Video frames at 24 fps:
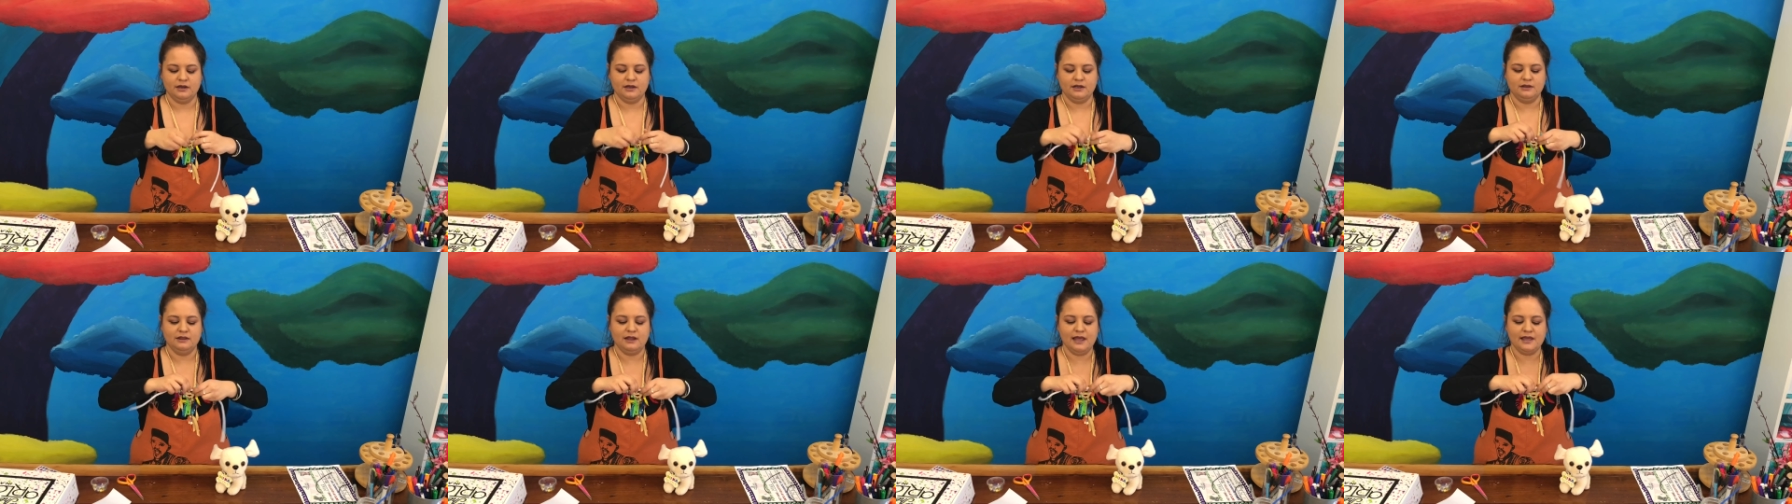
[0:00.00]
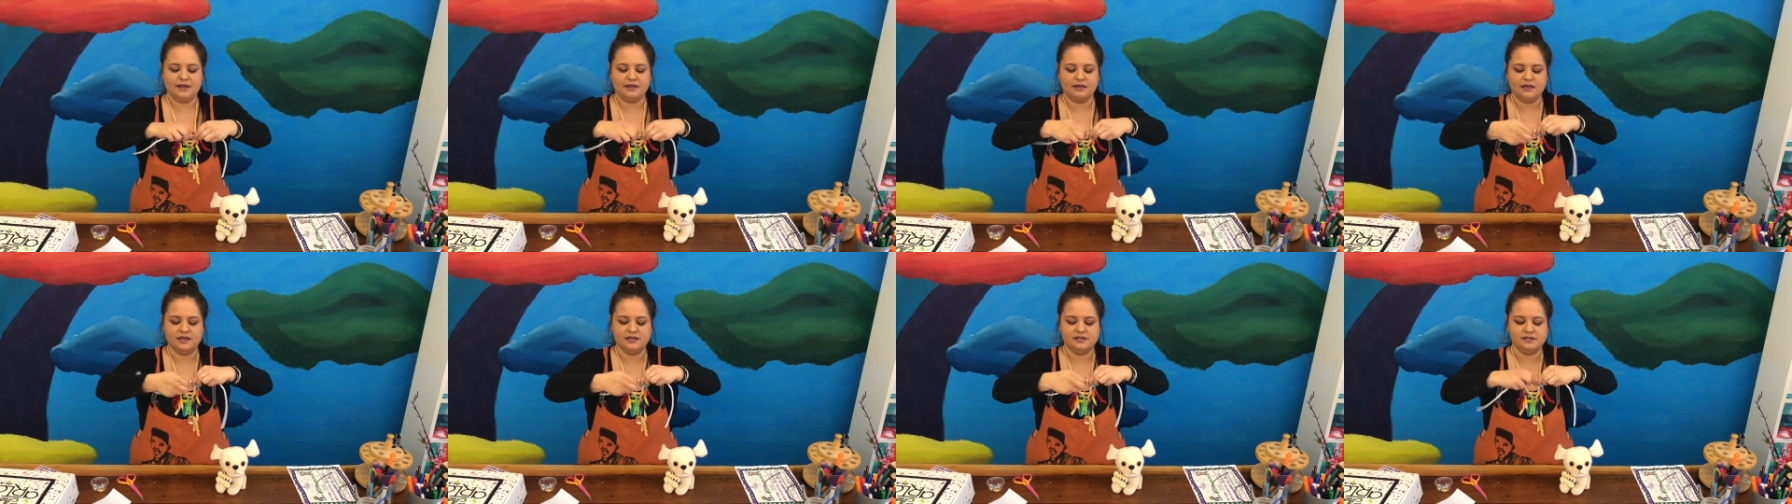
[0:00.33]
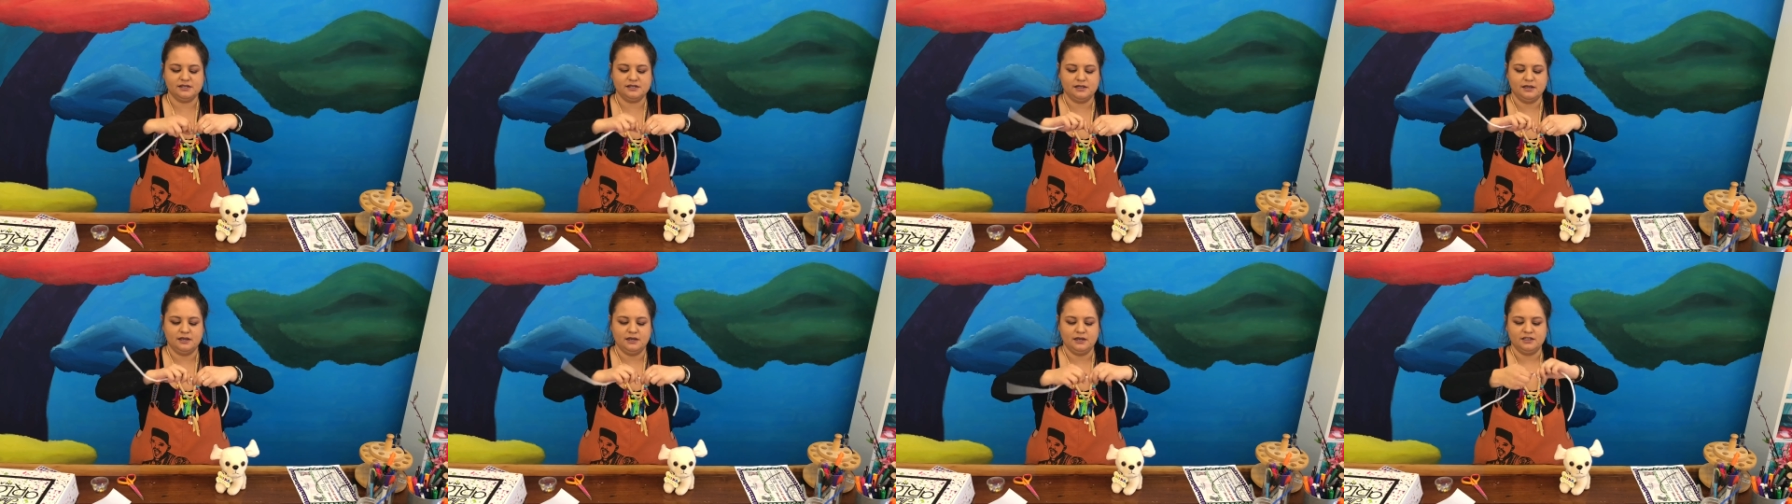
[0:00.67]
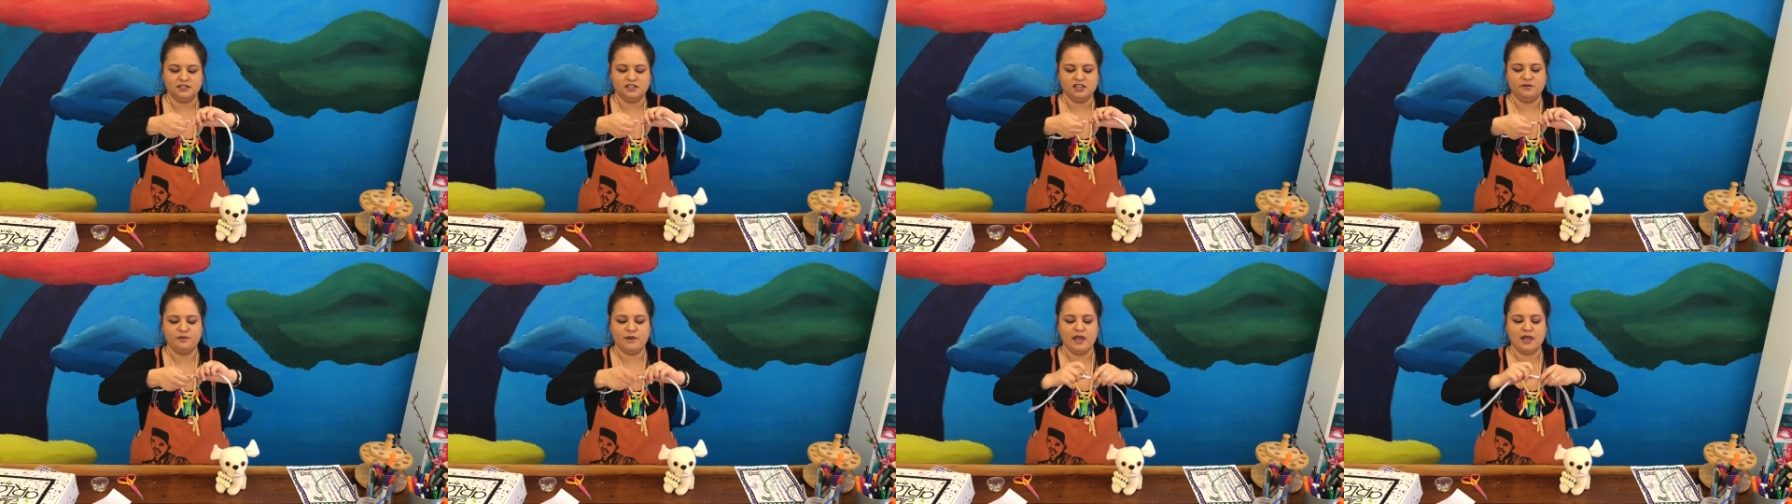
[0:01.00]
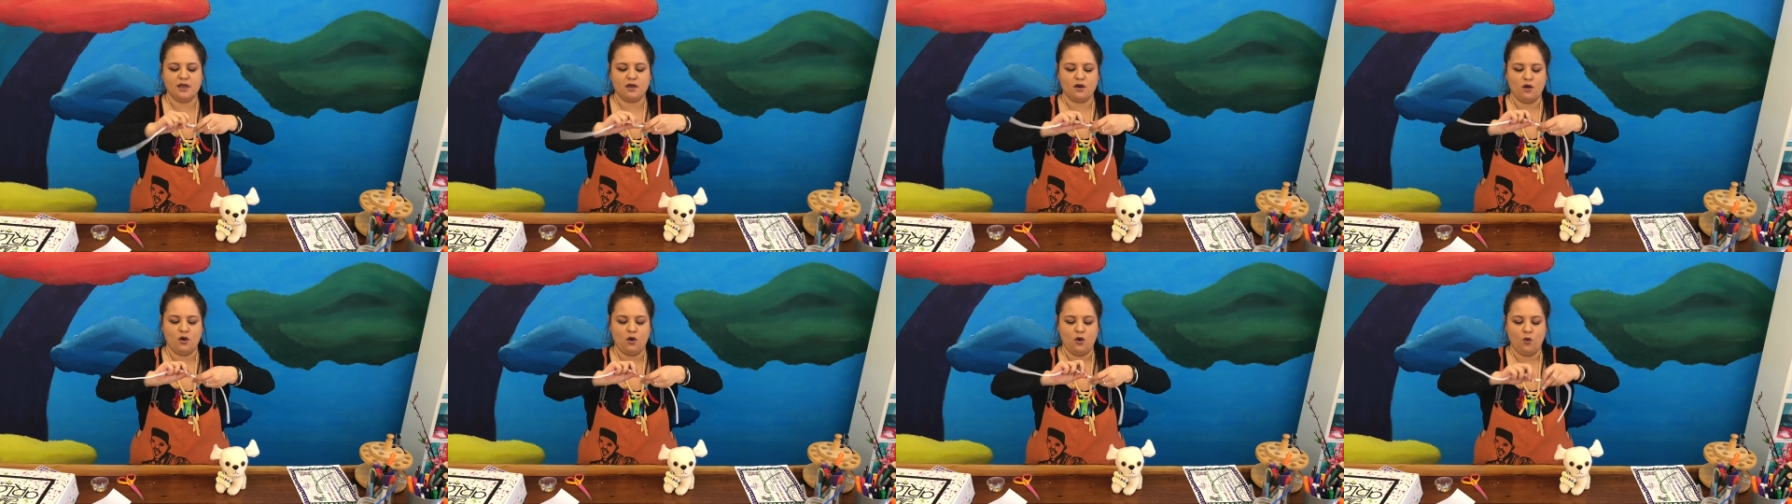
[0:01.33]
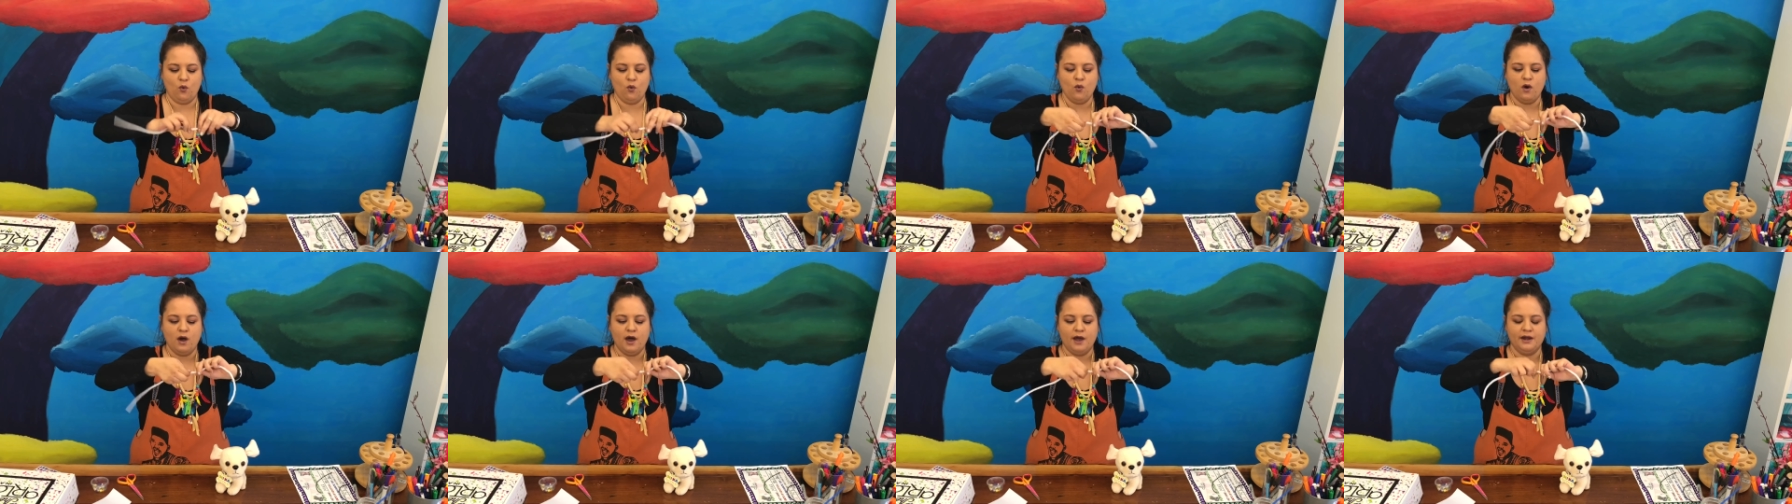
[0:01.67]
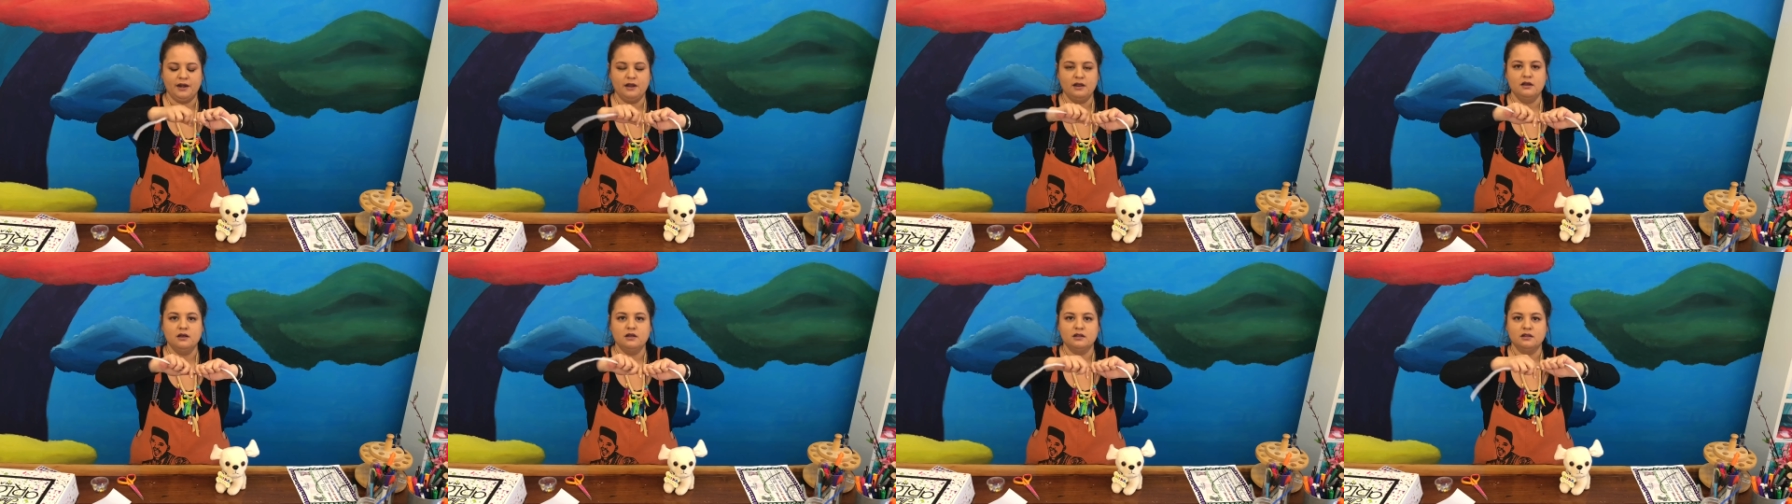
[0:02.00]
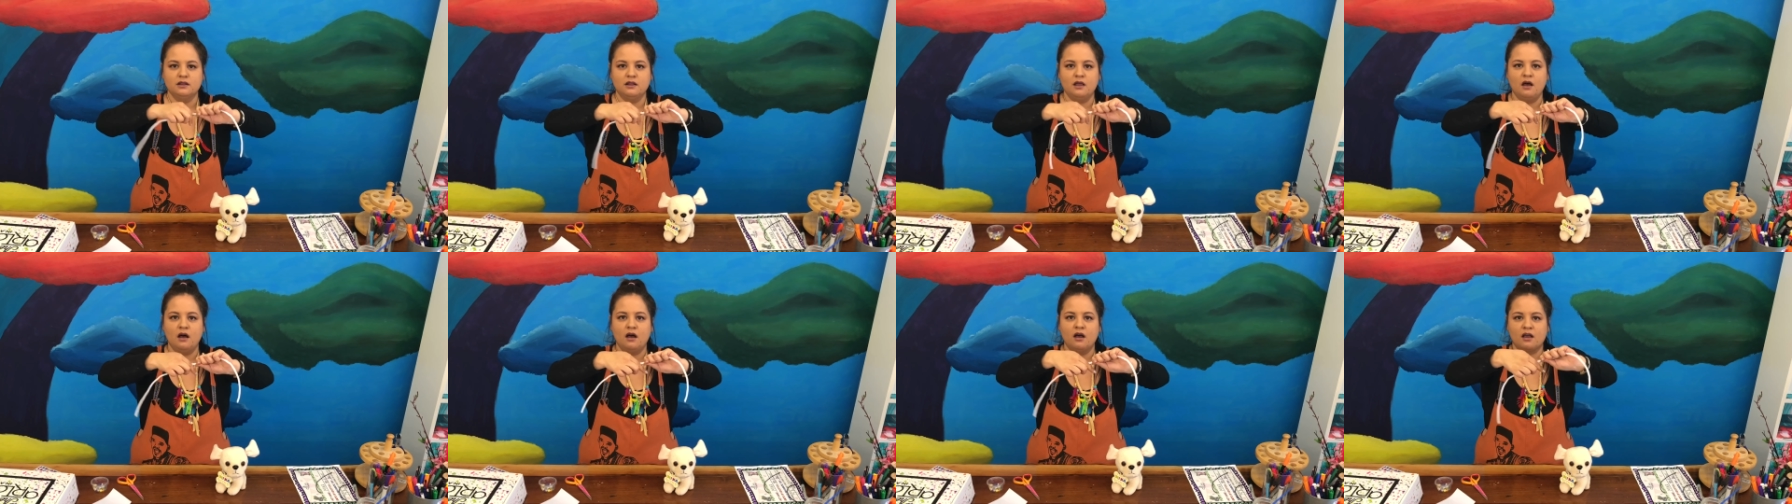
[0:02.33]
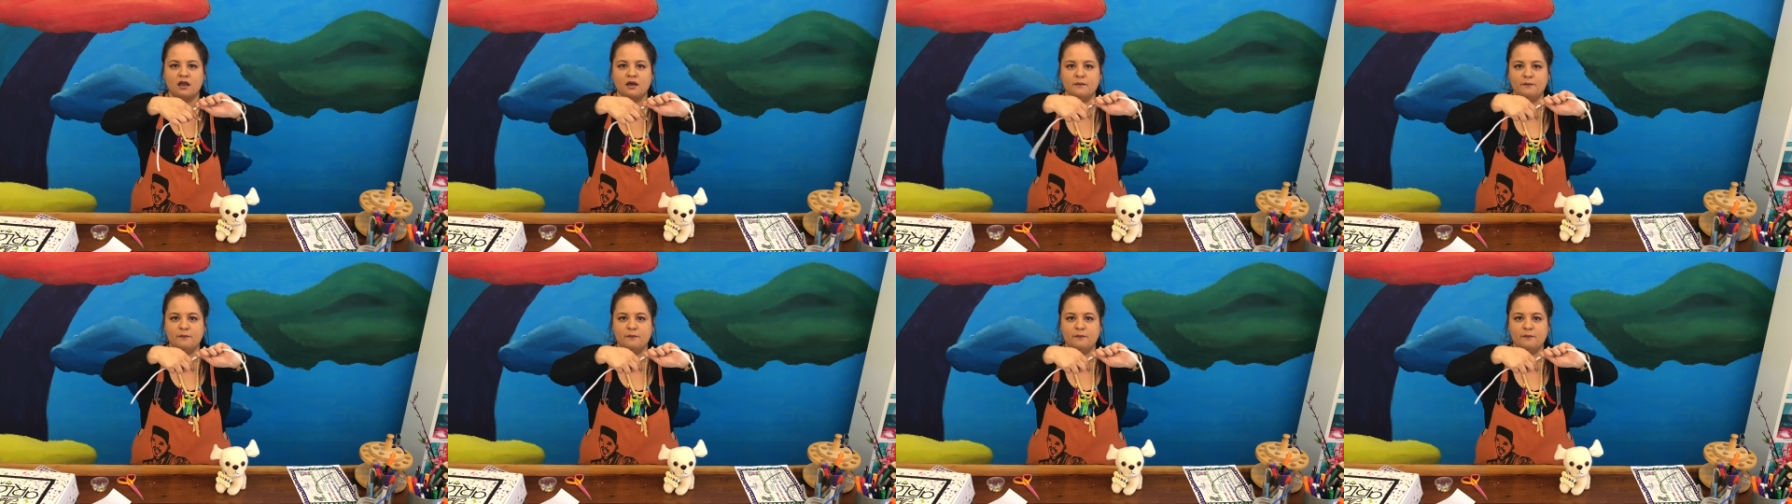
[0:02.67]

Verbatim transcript: like this to make one long